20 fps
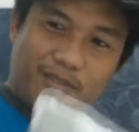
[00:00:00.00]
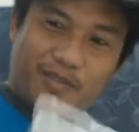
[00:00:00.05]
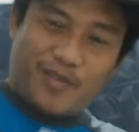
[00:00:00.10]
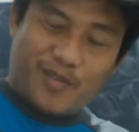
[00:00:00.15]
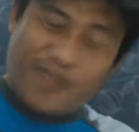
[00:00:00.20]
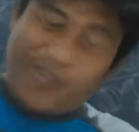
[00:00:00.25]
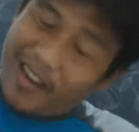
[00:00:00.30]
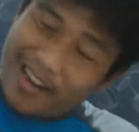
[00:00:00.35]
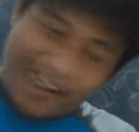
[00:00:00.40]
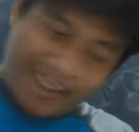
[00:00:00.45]

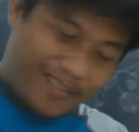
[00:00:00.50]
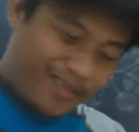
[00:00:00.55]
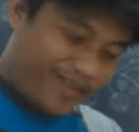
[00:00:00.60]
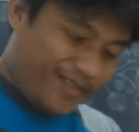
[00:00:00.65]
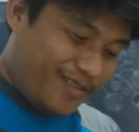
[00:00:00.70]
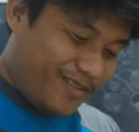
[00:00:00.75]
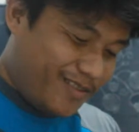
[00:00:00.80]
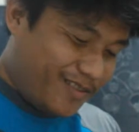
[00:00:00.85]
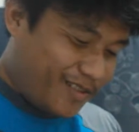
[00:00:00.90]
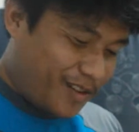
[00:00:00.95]
So now,
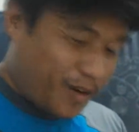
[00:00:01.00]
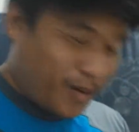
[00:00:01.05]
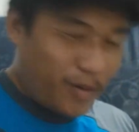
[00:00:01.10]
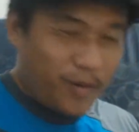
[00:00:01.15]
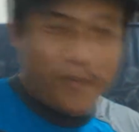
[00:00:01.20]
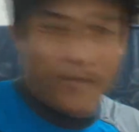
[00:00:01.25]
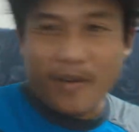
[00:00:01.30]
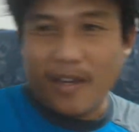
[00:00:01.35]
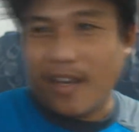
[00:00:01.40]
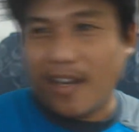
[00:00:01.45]
I
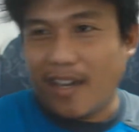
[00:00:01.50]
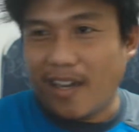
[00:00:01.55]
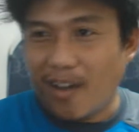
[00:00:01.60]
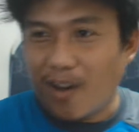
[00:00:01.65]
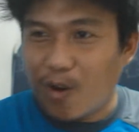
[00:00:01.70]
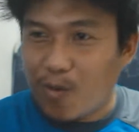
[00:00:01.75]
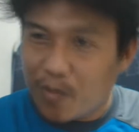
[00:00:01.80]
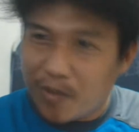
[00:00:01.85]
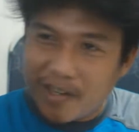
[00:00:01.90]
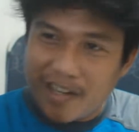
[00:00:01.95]
will be
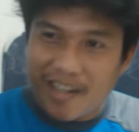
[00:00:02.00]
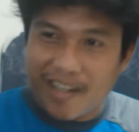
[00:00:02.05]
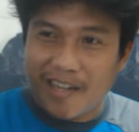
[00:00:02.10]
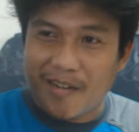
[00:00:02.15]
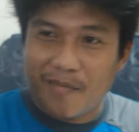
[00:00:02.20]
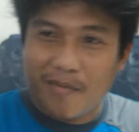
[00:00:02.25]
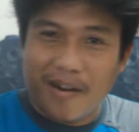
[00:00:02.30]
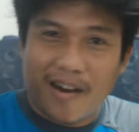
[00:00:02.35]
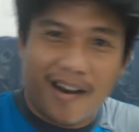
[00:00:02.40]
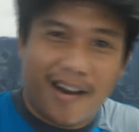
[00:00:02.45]

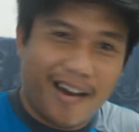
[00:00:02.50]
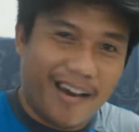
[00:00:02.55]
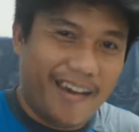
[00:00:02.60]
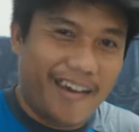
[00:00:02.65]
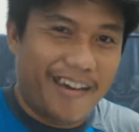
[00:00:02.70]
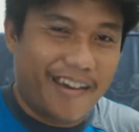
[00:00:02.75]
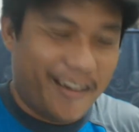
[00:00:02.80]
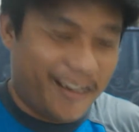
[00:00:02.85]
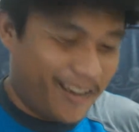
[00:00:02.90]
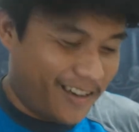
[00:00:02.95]
opening
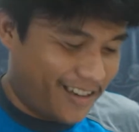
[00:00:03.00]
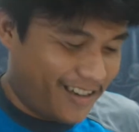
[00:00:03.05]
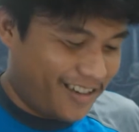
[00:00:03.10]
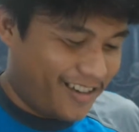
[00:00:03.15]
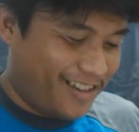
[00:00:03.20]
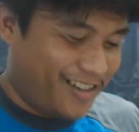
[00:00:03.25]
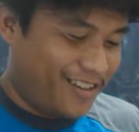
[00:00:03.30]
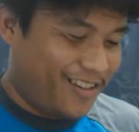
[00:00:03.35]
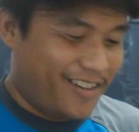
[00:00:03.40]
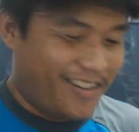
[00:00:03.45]
my
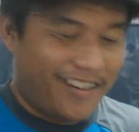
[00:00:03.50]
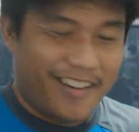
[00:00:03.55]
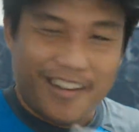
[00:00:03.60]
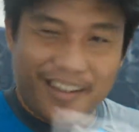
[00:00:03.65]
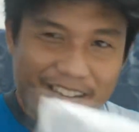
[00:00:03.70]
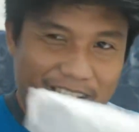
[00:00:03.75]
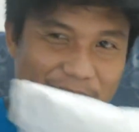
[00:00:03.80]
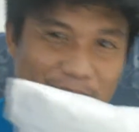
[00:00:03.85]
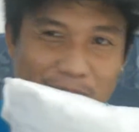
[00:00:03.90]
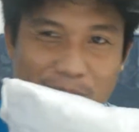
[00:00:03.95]

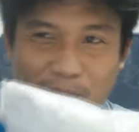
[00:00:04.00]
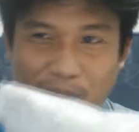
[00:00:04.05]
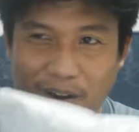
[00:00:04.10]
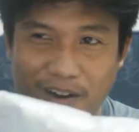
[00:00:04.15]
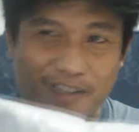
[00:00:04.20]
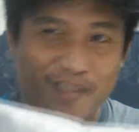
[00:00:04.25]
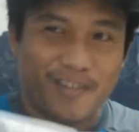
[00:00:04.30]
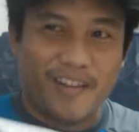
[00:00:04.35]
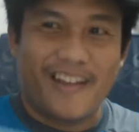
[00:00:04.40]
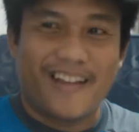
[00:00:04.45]

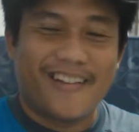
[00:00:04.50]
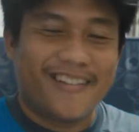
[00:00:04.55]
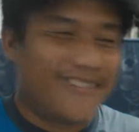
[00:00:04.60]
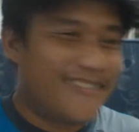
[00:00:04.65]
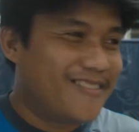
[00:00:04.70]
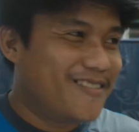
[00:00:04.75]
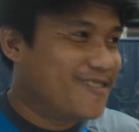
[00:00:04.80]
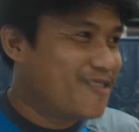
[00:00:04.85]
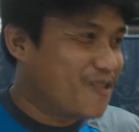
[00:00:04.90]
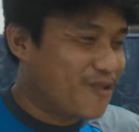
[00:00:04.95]
parcel.
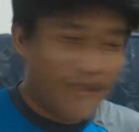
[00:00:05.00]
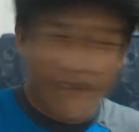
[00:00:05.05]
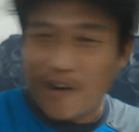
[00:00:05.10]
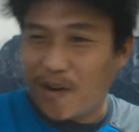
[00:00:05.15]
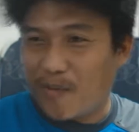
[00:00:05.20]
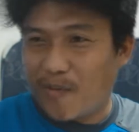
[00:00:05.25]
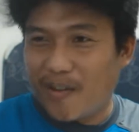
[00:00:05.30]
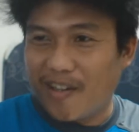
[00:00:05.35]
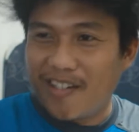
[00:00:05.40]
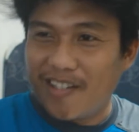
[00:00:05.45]
So
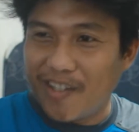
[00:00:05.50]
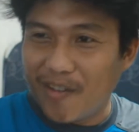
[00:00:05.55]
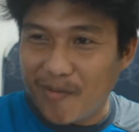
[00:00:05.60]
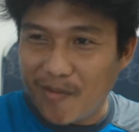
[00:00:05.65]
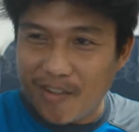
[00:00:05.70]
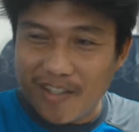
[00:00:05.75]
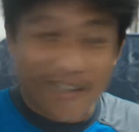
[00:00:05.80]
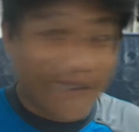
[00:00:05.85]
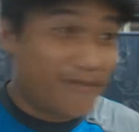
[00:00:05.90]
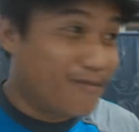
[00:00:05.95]
Griffin, give
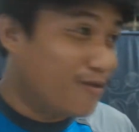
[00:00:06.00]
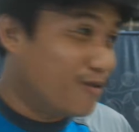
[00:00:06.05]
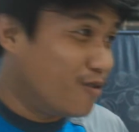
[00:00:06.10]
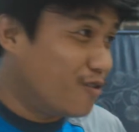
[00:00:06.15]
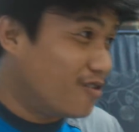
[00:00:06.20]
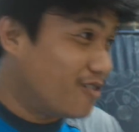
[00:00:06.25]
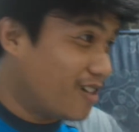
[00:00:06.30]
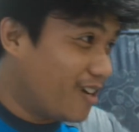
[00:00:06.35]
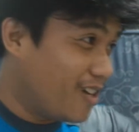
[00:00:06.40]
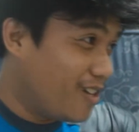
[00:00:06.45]
me some
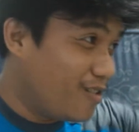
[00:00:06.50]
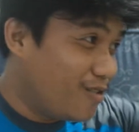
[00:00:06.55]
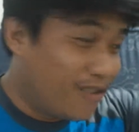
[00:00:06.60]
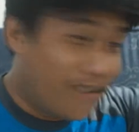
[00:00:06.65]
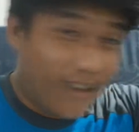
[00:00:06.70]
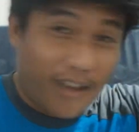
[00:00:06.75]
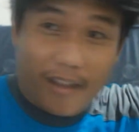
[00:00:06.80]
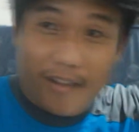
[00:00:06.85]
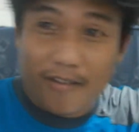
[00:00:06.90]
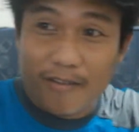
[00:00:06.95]
gunting. You
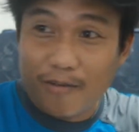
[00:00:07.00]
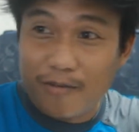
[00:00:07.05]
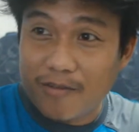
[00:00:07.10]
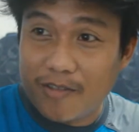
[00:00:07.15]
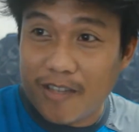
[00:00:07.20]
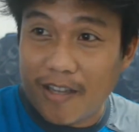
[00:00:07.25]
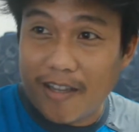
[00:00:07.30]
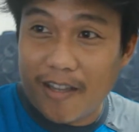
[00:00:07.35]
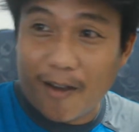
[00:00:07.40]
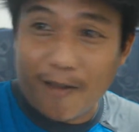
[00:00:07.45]
get
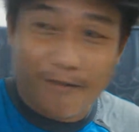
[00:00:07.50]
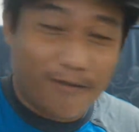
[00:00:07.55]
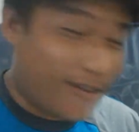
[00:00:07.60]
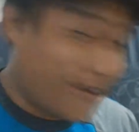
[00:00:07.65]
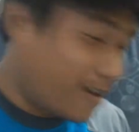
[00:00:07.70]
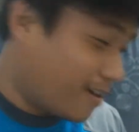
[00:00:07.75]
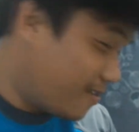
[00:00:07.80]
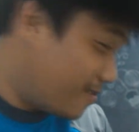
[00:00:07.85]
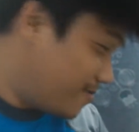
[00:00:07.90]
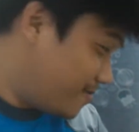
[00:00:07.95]
gunting out
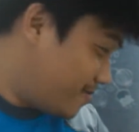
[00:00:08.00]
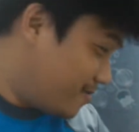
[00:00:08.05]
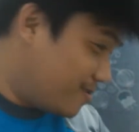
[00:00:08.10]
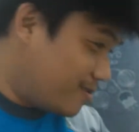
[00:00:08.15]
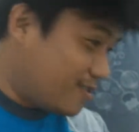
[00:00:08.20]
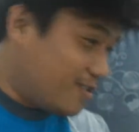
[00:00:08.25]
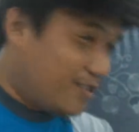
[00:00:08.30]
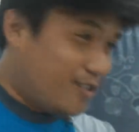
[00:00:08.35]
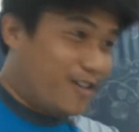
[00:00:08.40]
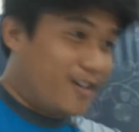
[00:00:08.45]
there.
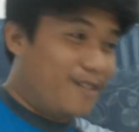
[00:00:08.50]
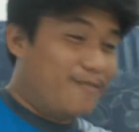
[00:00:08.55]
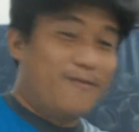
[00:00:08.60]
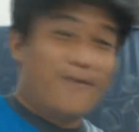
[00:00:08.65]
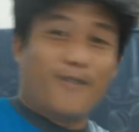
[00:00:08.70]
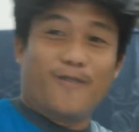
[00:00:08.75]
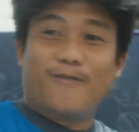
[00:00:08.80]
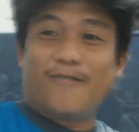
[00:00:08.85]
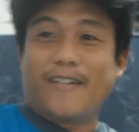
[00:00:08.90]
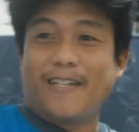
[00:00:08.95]
You
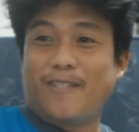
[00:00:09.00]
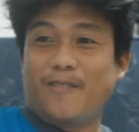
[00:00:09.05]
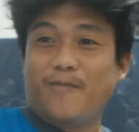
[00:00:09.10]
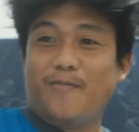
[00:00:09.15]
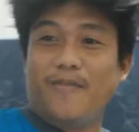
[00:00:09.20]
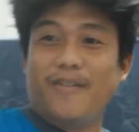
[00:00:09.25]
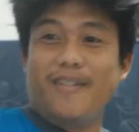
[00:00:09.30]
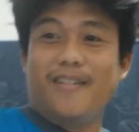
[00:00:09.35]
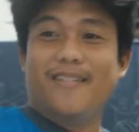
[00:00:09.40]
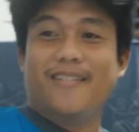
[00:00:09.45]
give gunting
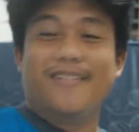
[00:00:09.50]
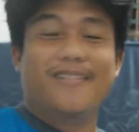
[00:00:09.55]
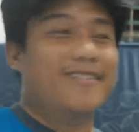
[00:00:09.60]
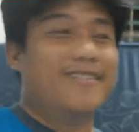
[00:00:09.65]
to me.